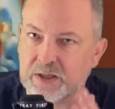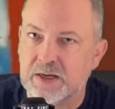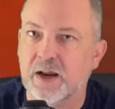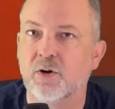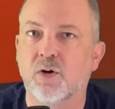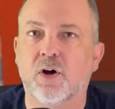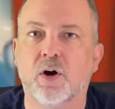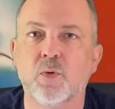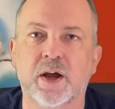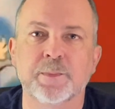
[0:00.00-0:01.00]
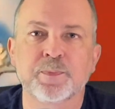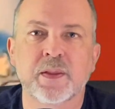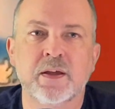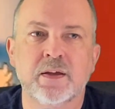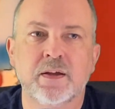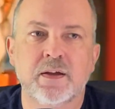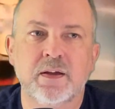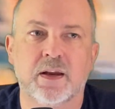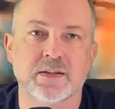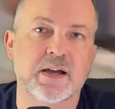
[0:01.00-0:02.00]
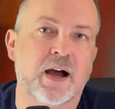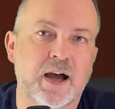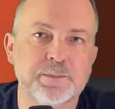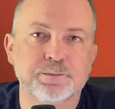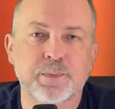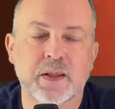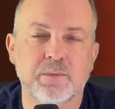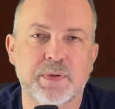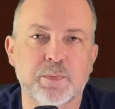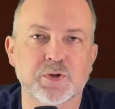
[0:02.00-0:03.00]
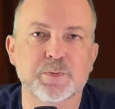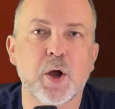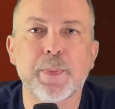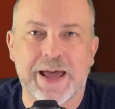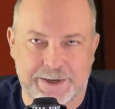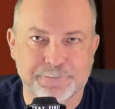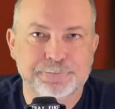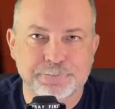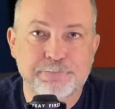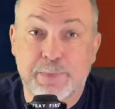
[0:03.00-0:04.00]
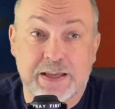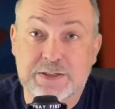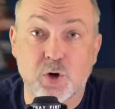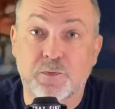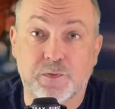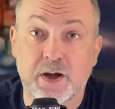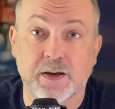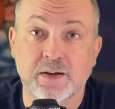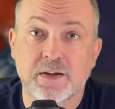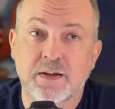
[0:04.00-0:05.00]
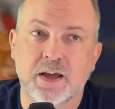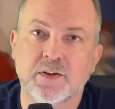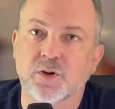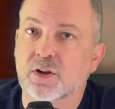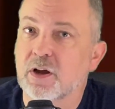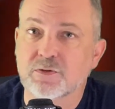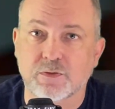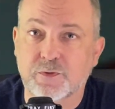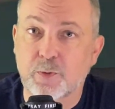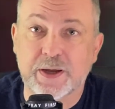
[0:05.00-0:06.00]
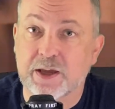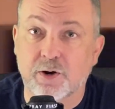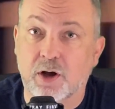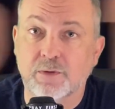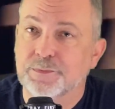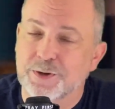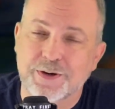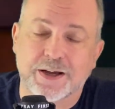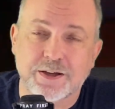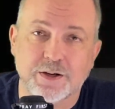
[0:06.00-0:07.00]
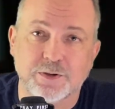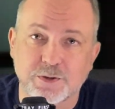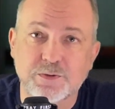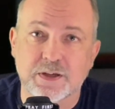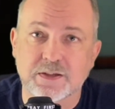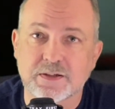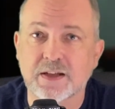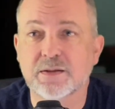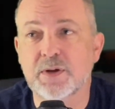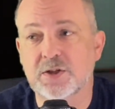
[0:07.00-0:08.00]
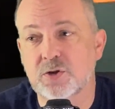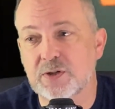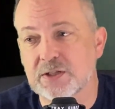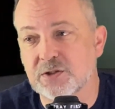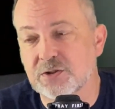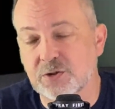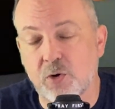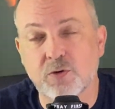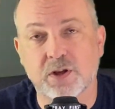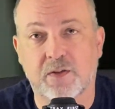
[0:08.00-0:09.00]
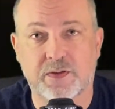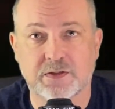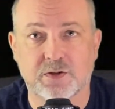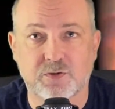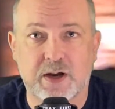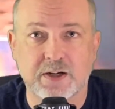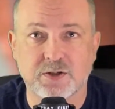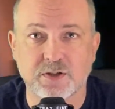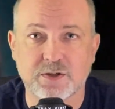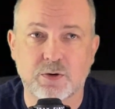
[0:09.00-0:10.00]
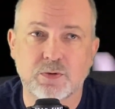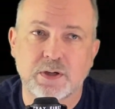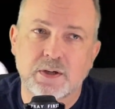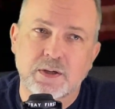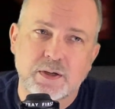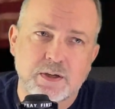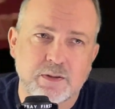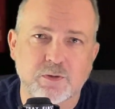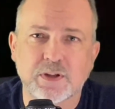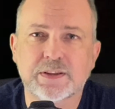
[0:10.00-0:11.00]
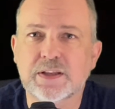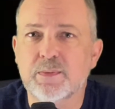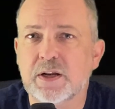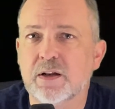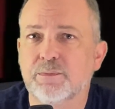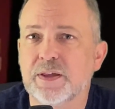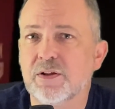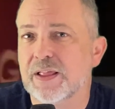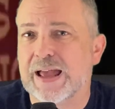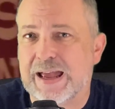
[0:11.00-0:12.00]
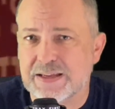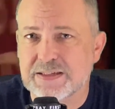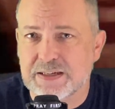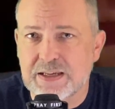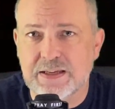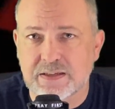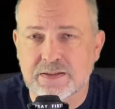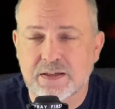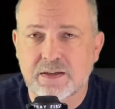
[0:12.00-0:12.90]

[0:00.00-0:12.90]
narrow hallway. And it's hot and people smell bad. It's no fun. And if you're claustrophobic at all, you're not going to do this. Not to mention you get soaked on this attraction. So there's a limited appeal as it is.